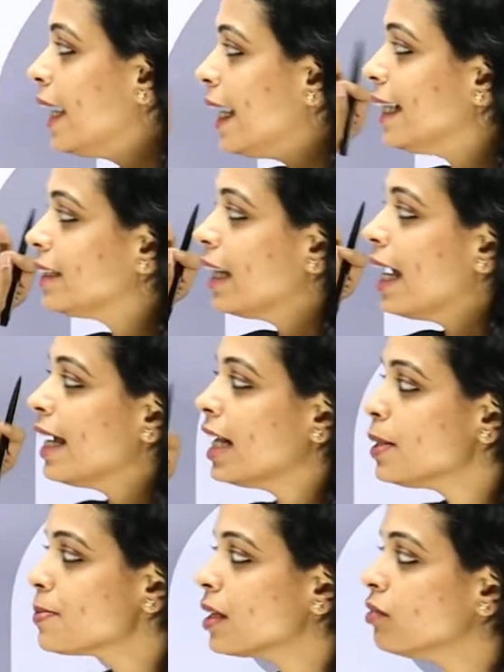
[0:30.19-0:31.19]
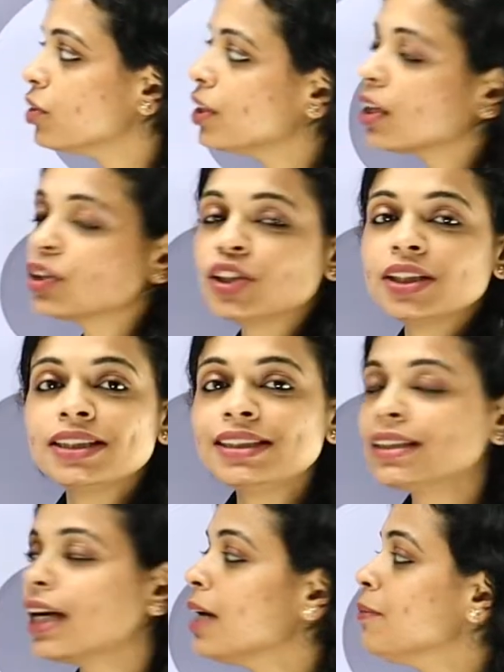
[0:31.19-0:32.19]
It helps in reduction in
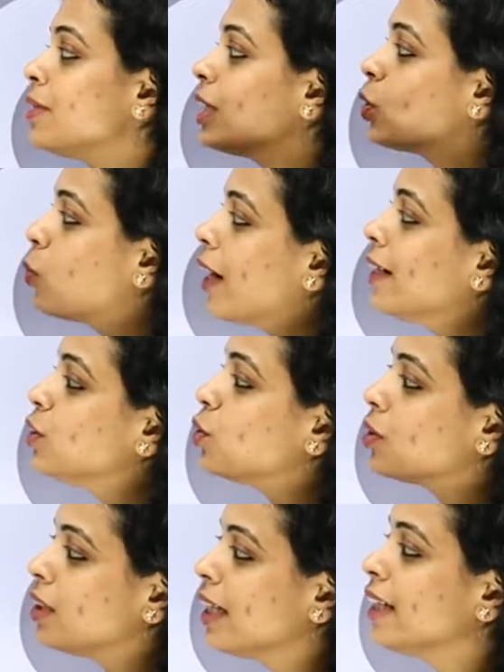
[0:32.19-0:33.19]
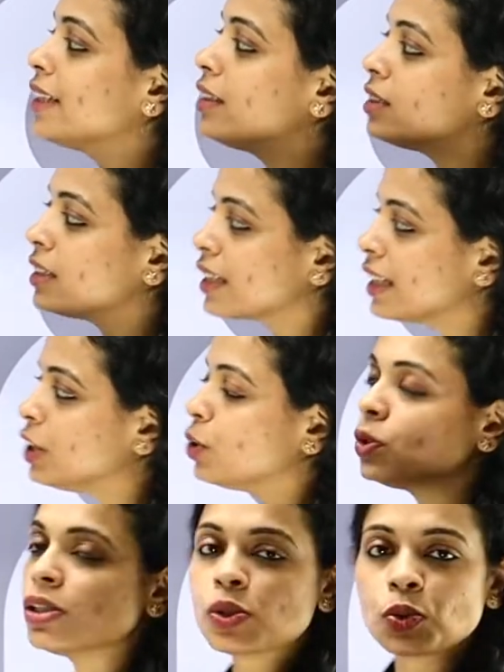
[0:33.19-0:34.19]
time required to create and
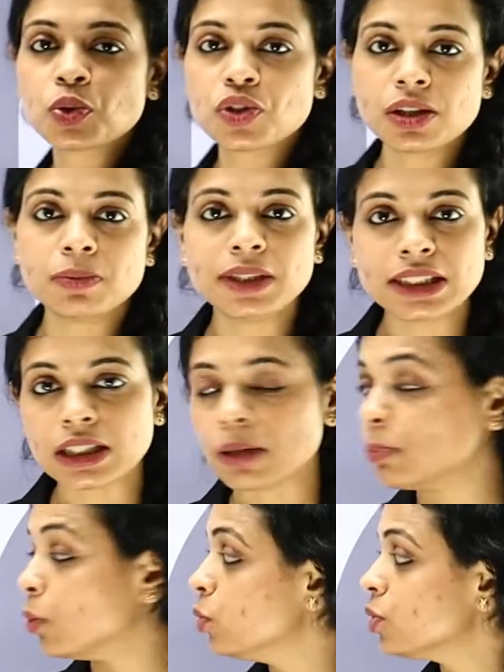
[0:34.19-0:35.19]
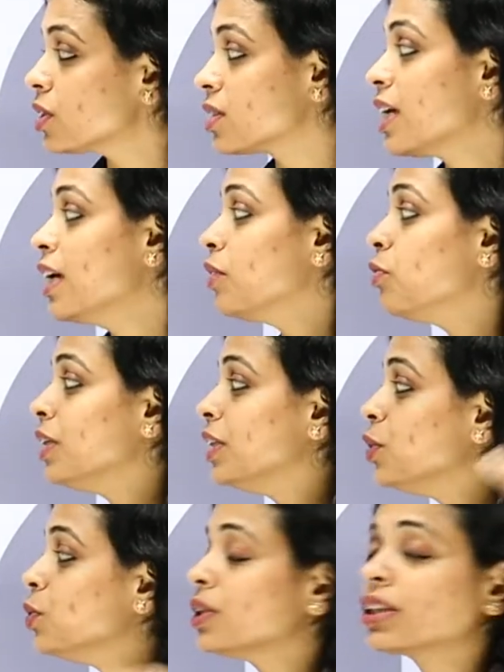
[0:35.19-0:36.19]
schedule social media posts,
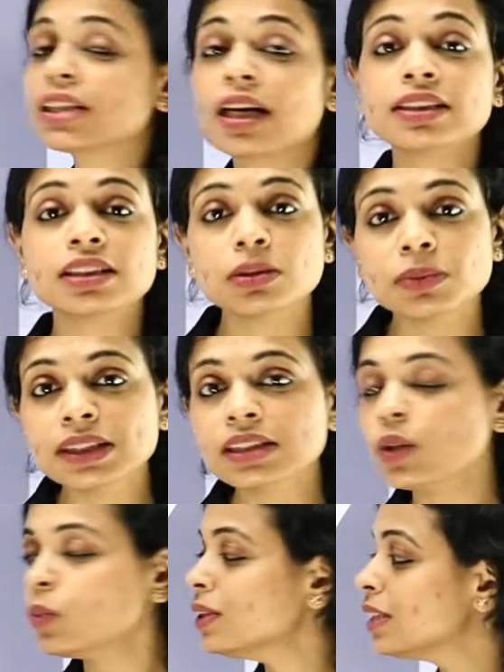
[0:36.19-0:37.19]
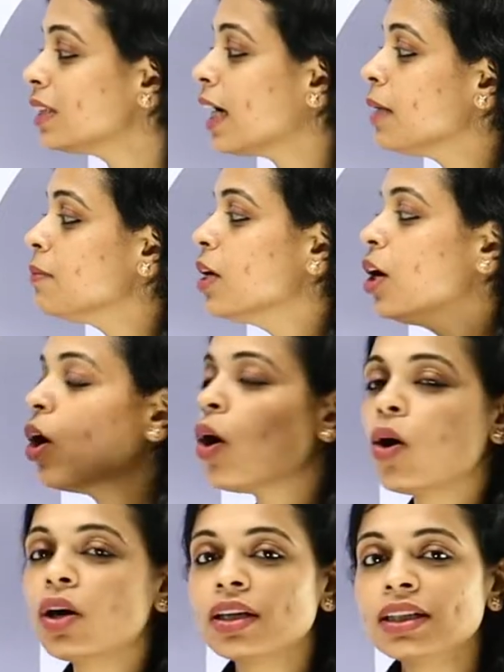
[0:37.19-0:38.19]
reduce customer service time,
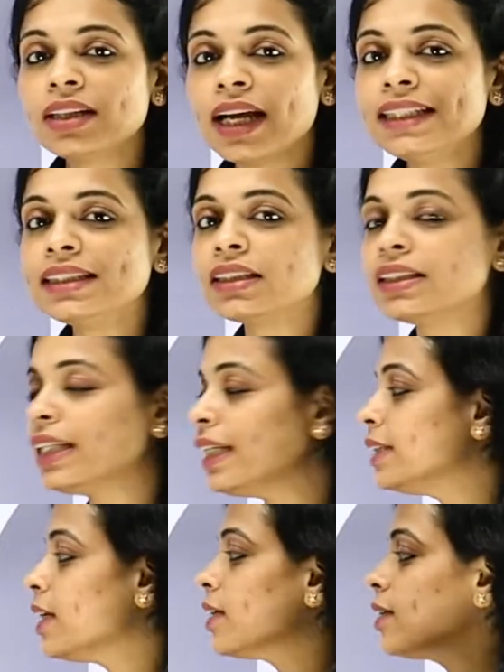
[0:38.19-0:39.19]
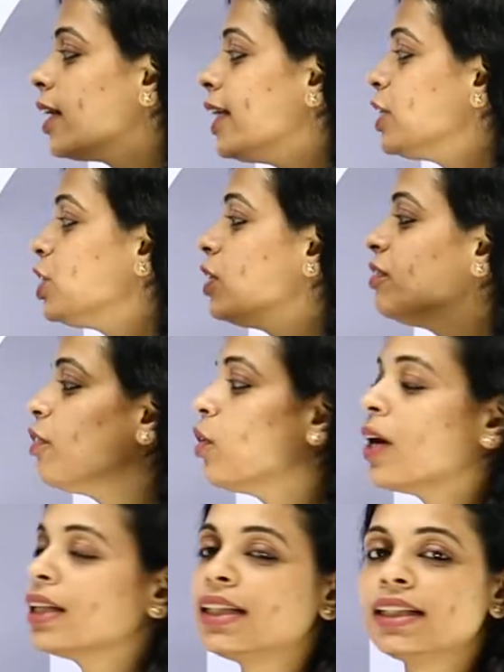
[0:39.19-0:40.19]
organized data collection
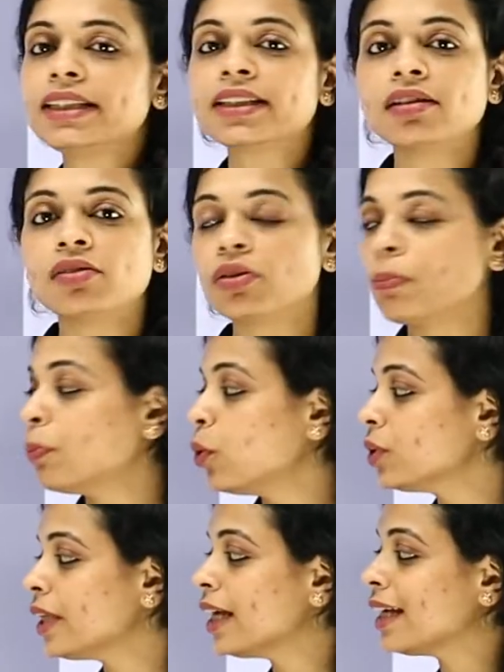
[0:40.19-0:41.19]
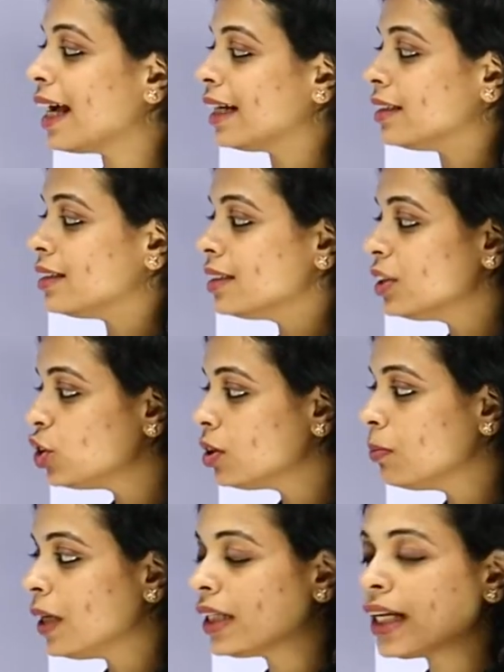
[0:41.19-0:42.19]
for analytical reporting and
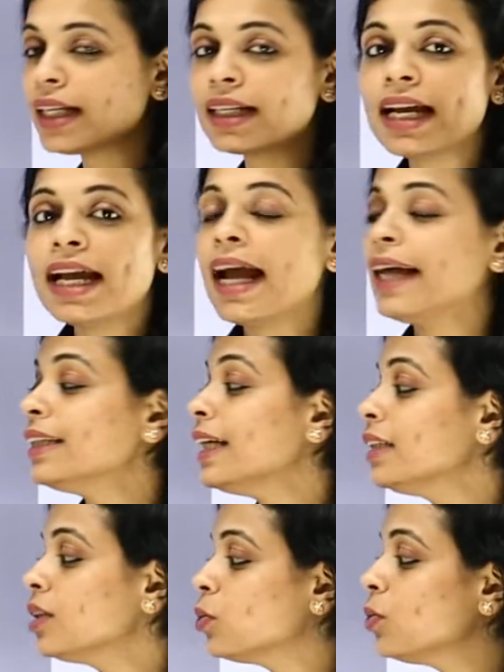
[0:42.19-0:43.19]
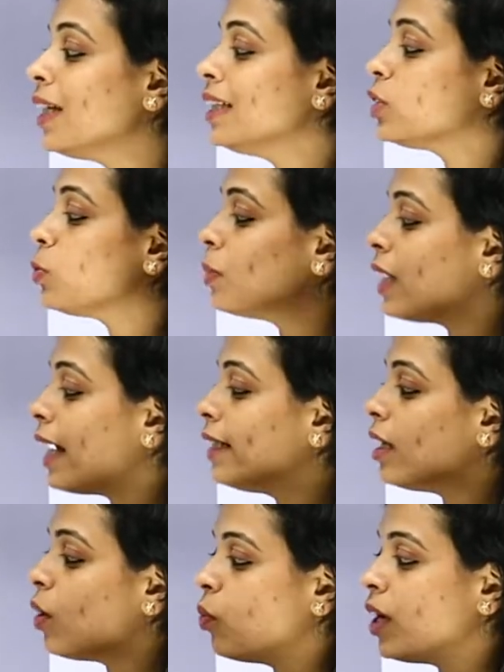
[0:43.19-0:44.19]
decision making, and increased
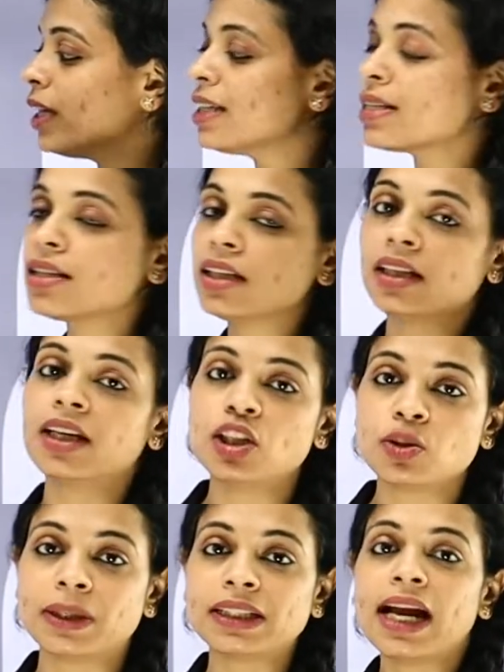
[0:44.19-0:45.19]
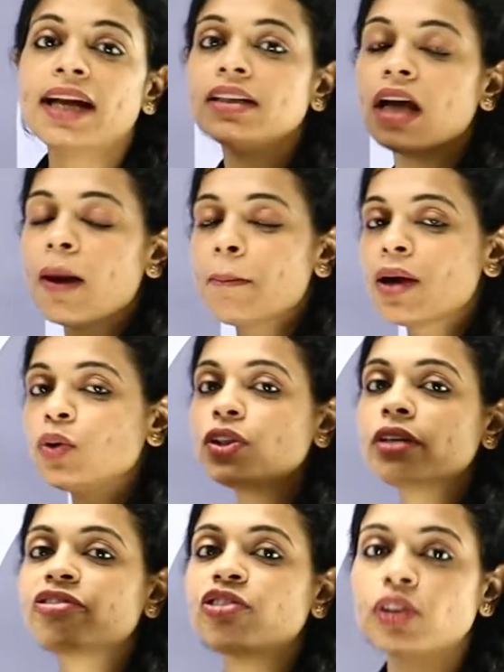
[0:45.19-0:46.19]
brand awareness and engagement. And the amount
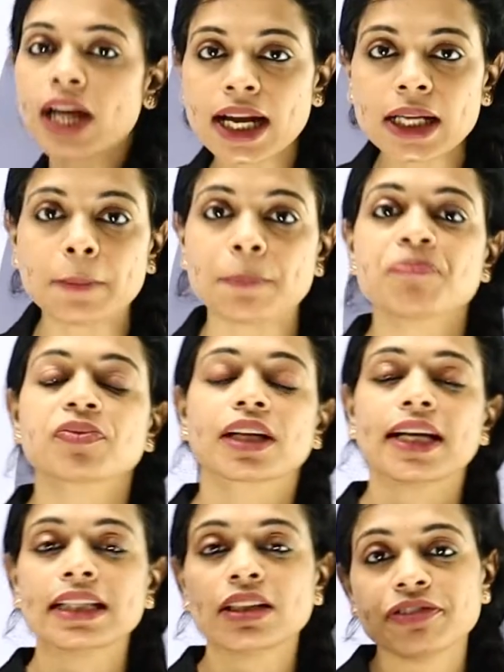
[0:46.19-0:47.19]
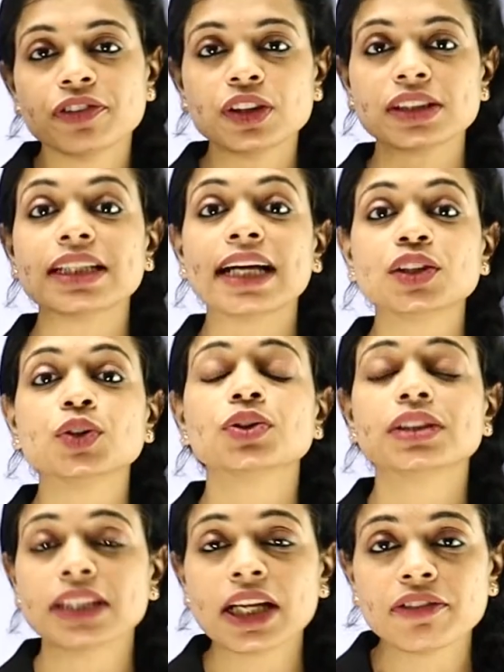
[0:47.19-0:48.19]
of time and efforts that you
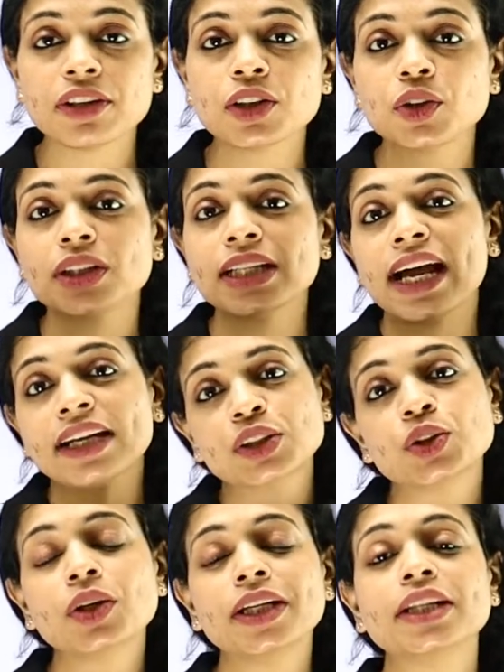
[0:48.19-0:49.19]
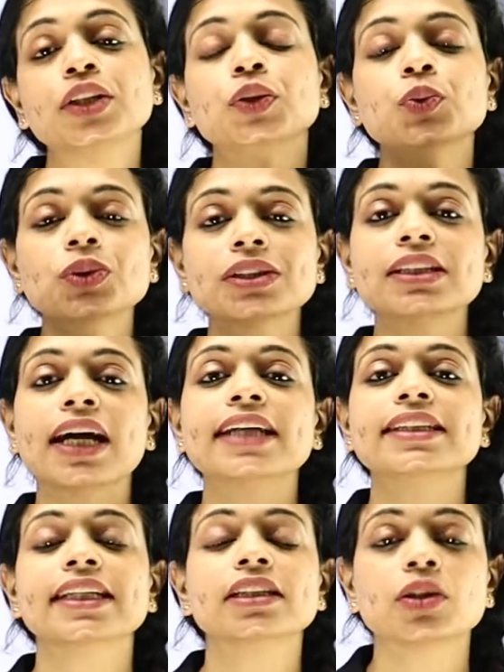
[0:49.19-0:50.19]
save here, you can actually use that
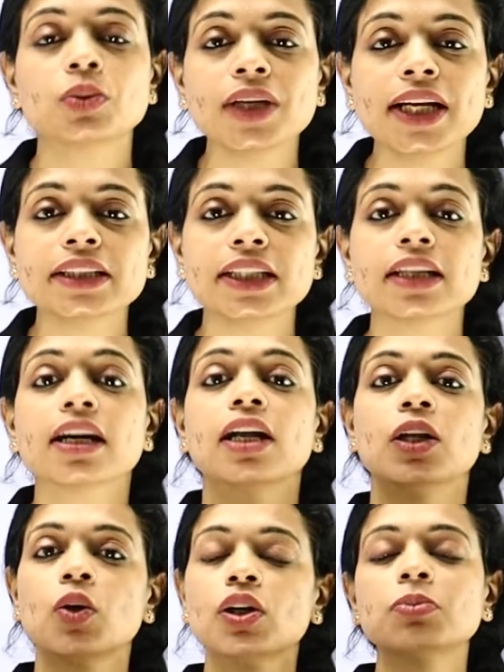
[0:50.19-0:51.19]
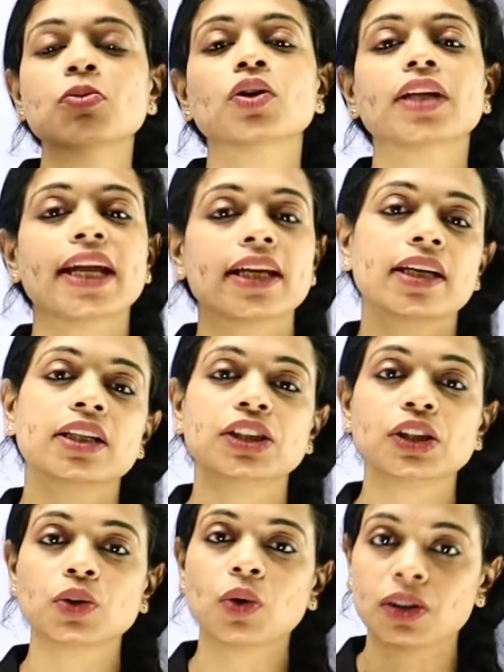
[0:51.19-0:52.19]
in creating a lot more
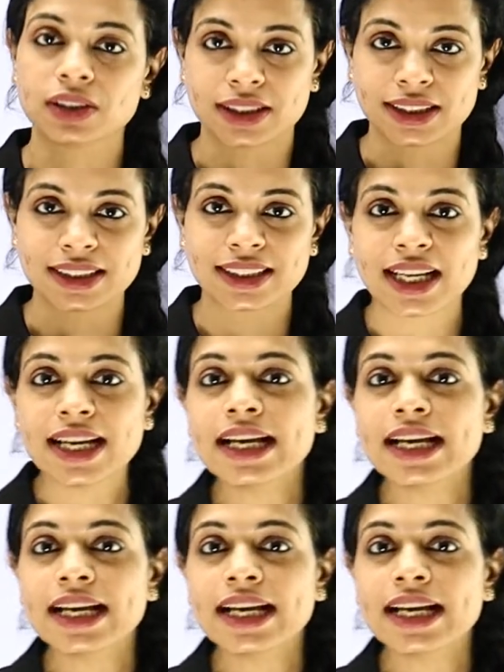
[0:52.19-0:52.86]
engaging content.